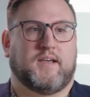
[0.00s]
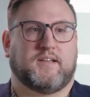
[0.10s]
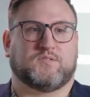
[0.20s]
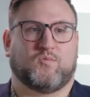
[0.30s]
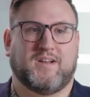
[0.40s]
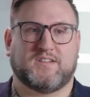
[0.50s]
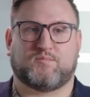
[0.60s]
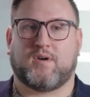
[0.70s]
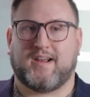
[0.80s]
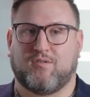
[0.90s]
is when it's
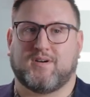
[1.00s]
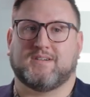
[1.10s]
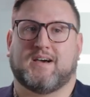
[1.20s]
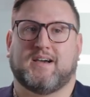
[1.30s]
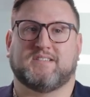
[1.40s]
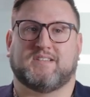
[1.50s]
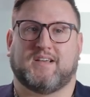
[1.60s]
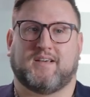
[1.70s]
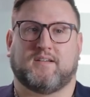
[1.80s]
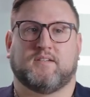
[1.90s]

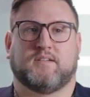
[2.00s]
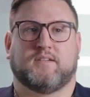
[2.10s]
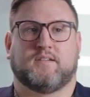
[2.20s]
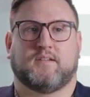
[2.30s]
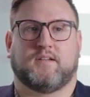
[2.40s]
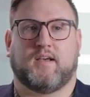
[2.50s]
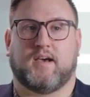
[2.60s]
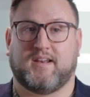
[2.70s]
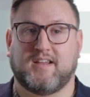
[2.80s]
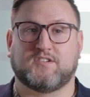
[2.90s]
prioritizing
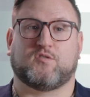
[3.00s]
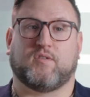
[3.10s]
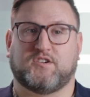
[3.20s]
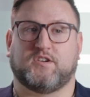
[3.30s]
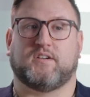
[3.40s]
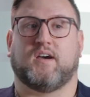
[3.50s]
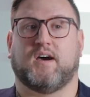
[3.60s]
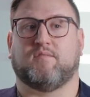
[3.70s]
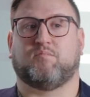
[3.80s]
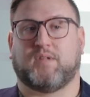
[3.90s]
an integration
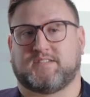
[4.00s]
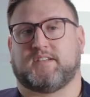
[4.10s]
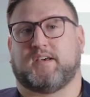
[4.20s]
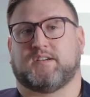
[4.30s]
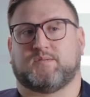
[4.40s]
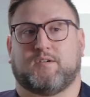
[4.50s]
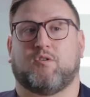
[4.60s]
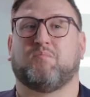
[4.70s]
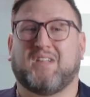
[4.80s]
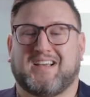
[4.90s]
of Plex engagement or
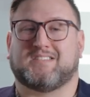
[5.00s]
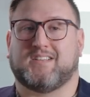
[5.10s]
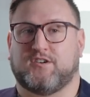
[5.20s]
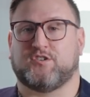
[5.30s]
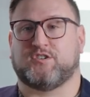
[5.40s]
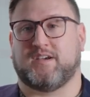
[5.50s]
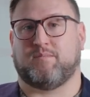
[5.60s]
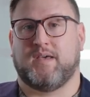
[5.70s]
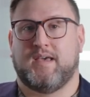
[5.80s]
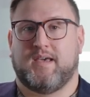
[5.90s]
Plex
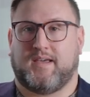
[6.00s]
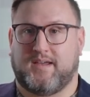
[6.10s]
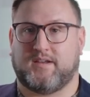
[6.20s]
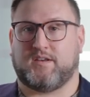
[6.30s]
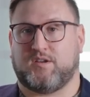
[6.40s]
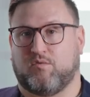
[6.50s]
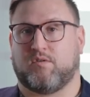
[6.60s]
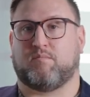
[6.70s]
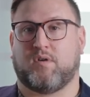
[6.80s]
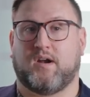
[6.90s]
leadership in
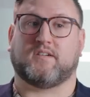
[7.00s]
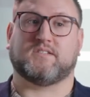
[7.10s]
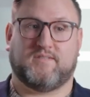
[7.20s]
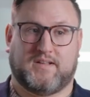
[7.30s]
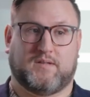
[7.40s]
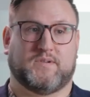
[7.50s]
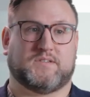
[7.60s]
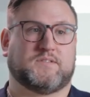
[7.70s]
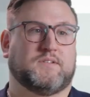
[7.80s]
your product development.